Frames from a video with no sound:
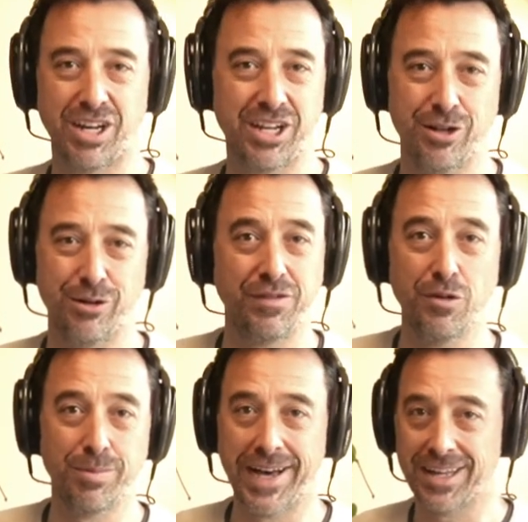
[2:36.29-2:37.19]
I don't know, a
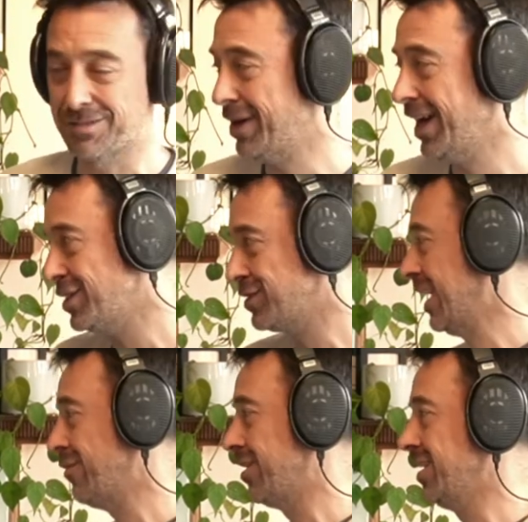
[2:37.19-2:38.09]
few bars, a page of
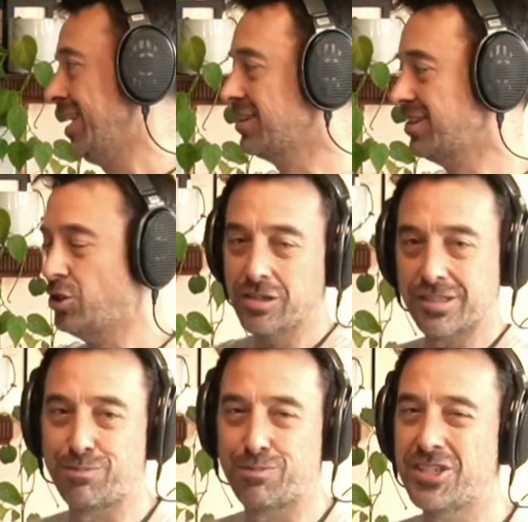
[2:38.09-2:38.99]
that one, because
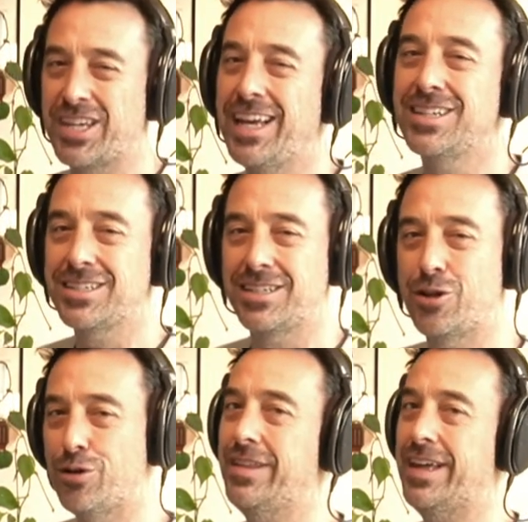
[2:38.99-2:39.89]
students tend to
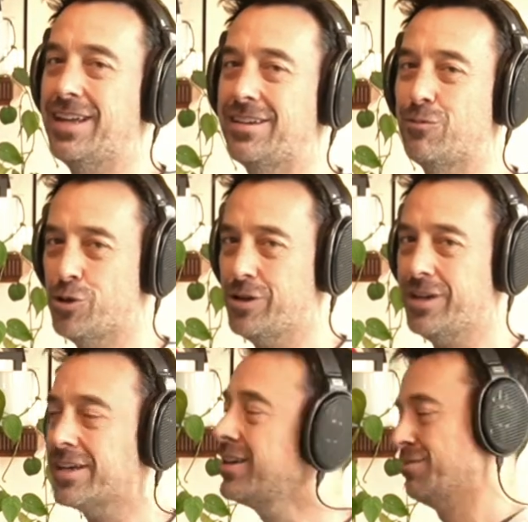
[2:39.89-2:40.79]
know that
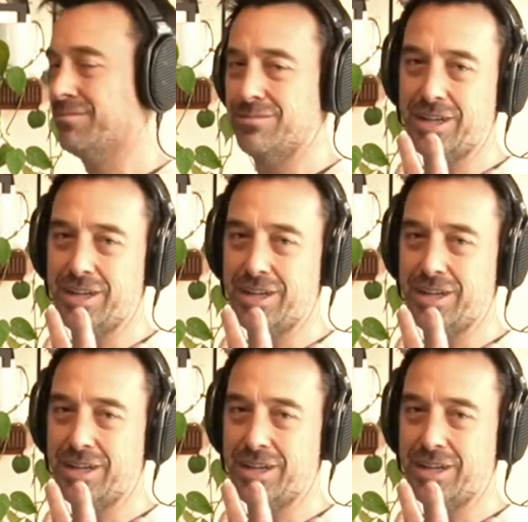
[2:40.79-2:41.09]
work from,